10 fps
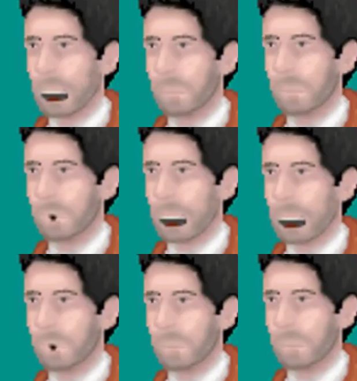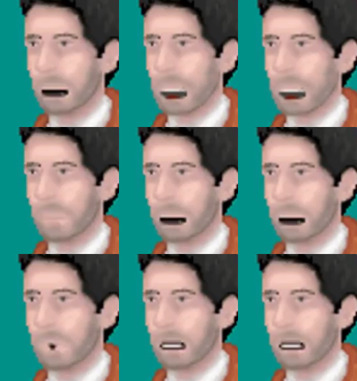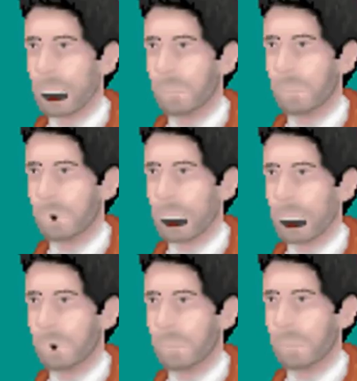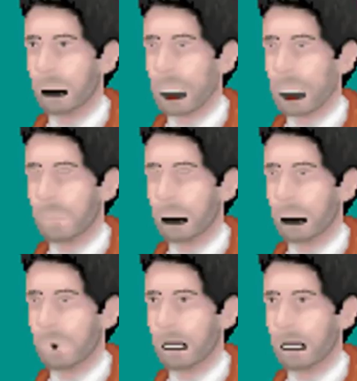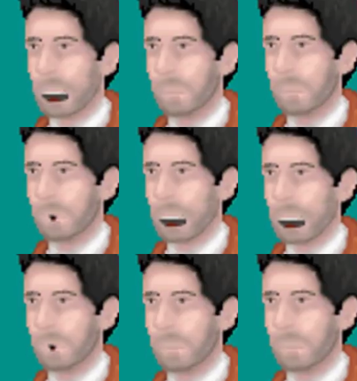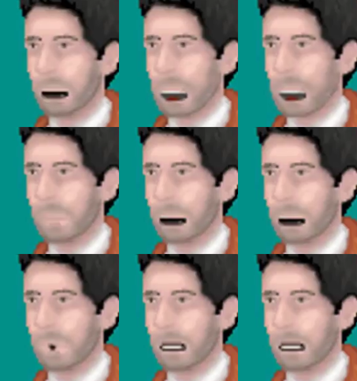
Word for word: so this, uh, with this, you are telling me that the dead man from Osaka is the one who murdered Shinobi?